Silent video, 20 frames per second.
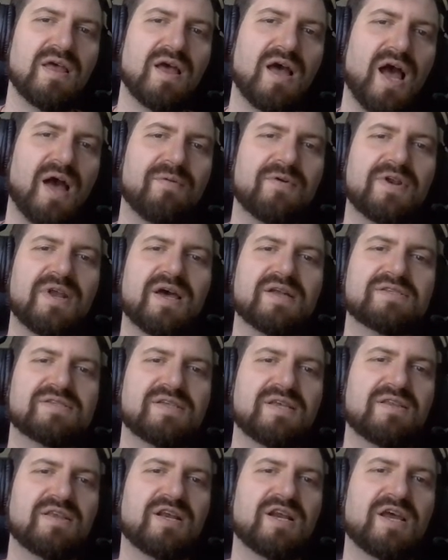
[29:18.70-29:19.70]
would not
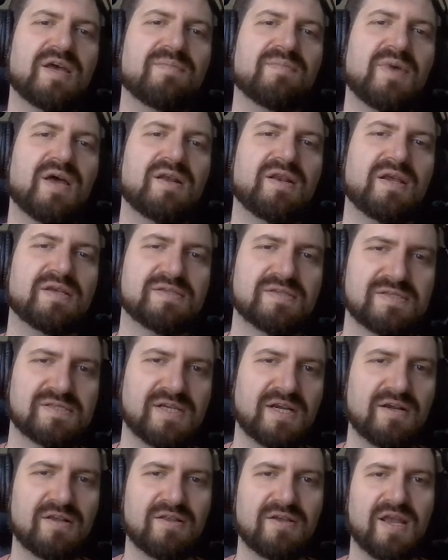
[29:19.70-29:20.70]
say that I'm
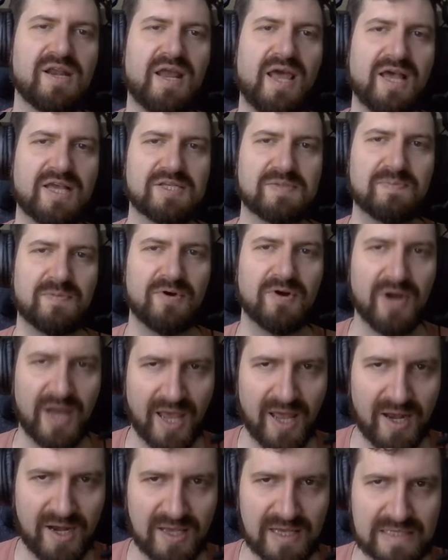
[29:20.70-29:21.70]
necessarily an expert
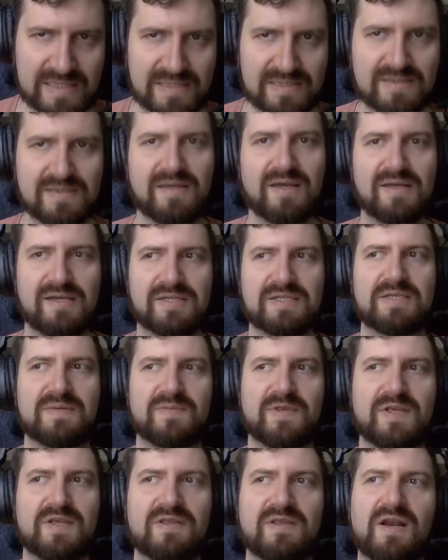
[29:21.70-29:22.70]
at it. It's
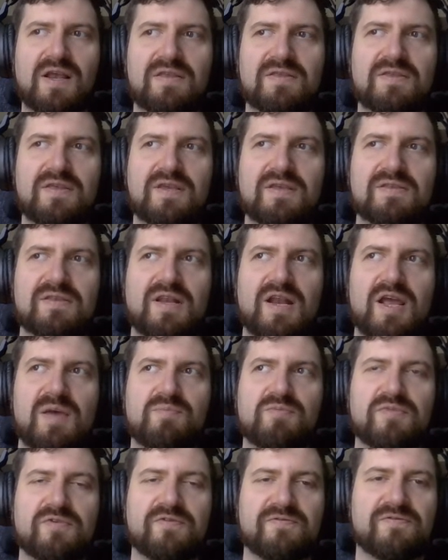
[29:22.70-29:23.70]
something that I think that I'm
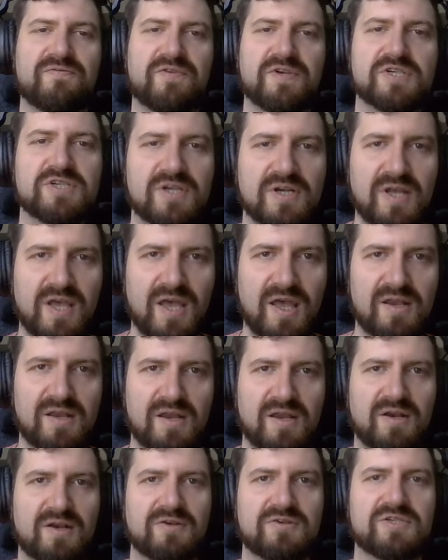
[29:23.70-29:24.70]
proficient at
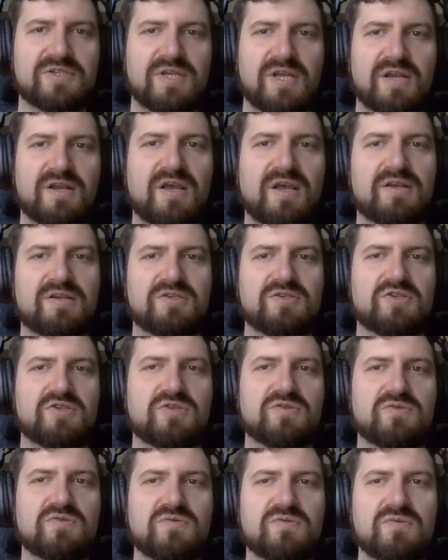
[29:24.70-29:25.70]
and understand how to
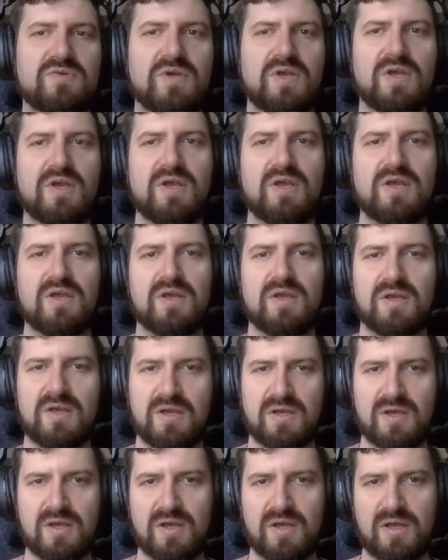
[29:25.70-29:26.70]
do
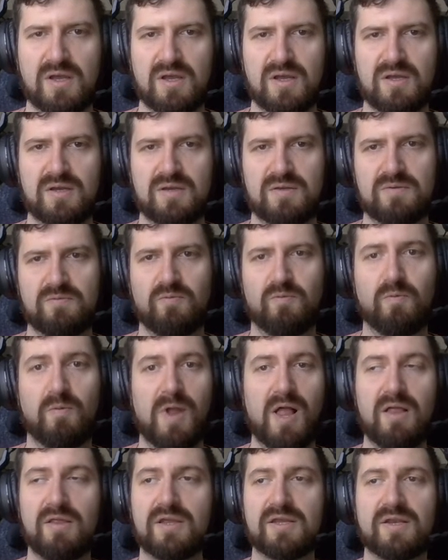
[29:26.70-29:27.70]

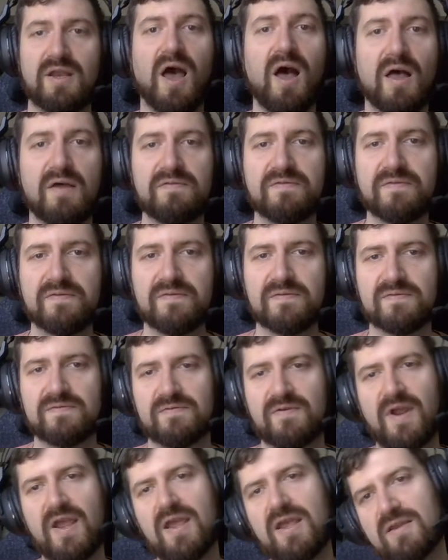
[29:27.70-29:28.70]
well enough,
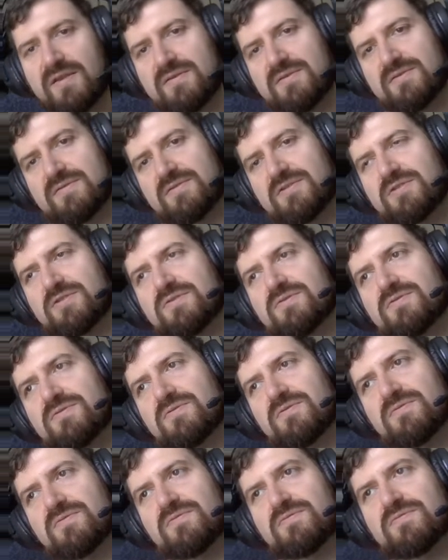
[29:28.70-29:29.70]
right,
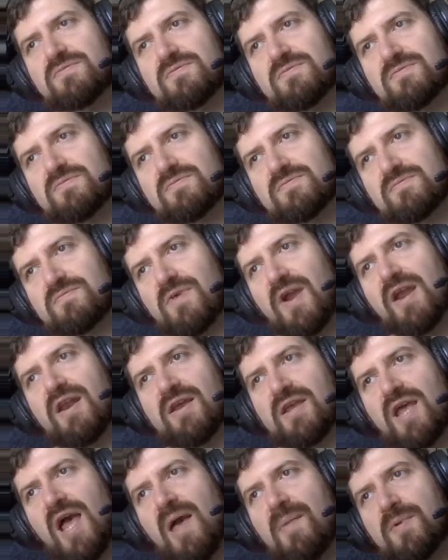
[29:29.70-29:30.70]
to write a
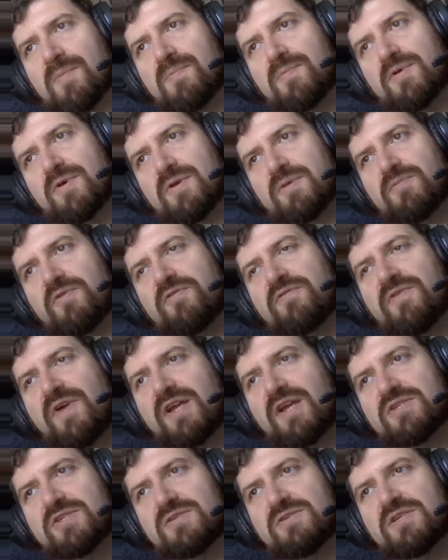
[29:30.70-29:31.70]
comic book
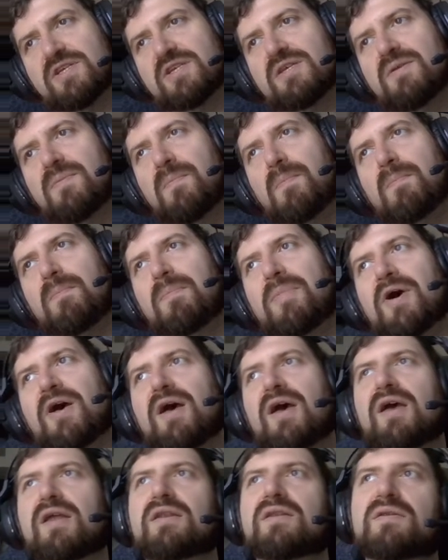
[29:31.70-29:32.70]
professionally, but